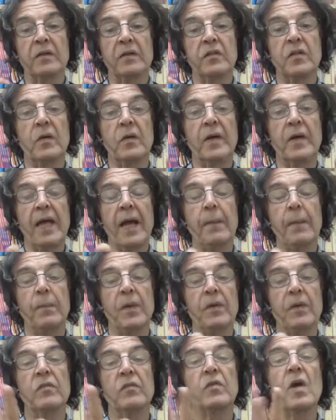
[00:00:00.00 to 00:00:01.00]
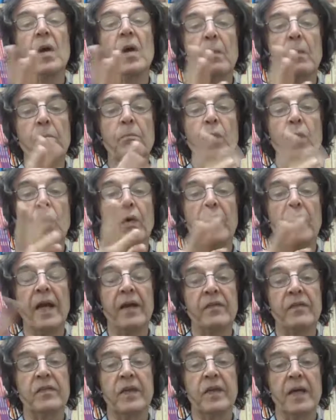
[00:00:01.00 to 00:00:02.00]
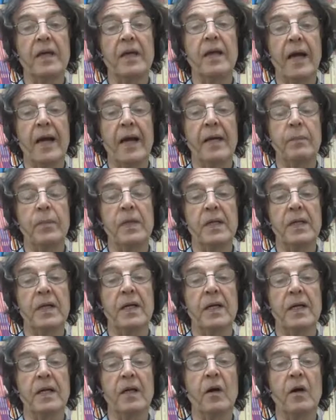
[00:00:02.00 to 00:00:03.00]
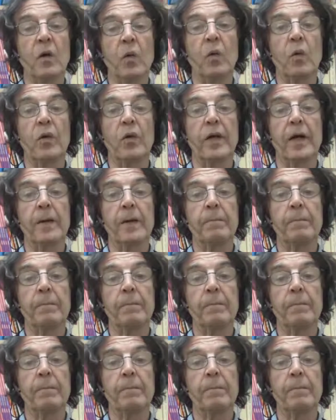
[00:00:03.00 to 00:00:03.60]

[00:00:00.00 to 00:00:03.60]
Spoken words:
So it happens more or less in a particular order.